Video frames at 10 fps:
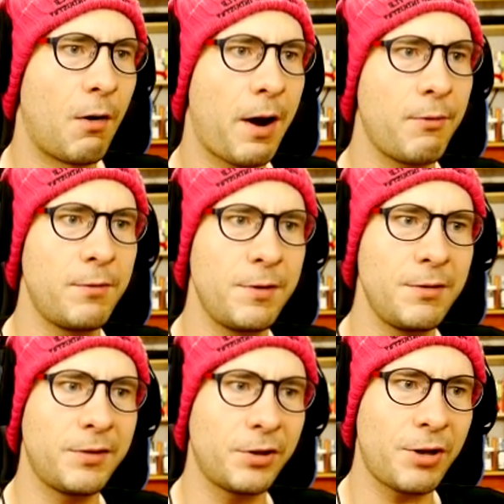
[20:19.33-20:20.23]
Why wouldn't we
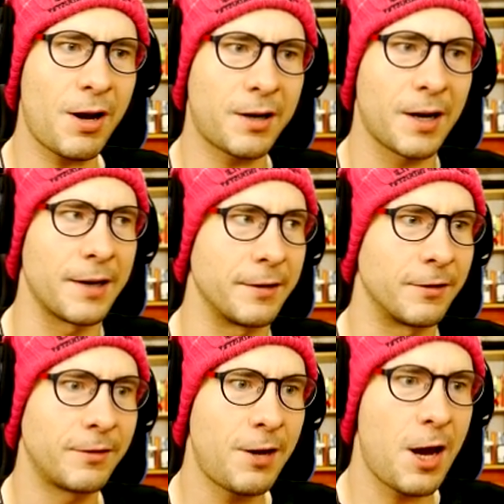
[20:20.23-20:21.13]
use the
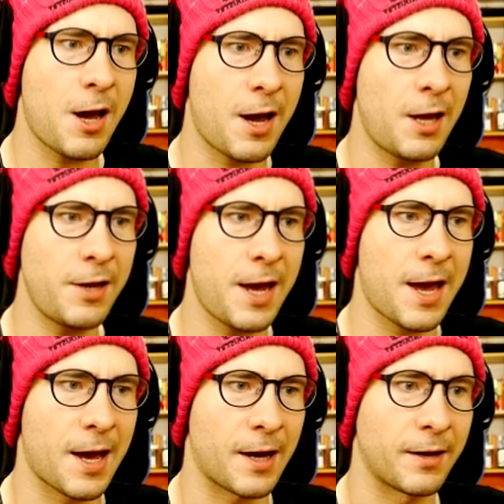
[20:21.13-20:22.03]
shotgun? Yeah, hell
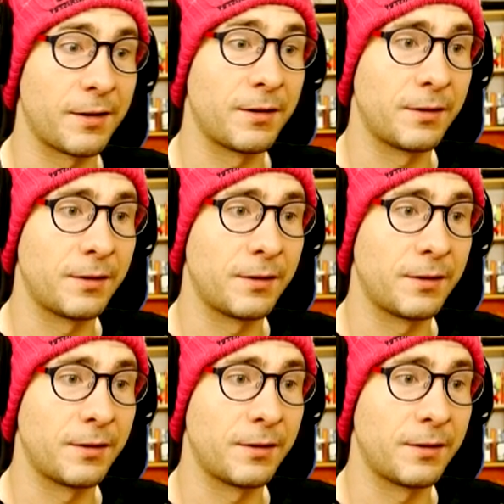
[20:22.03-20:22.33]
yeah.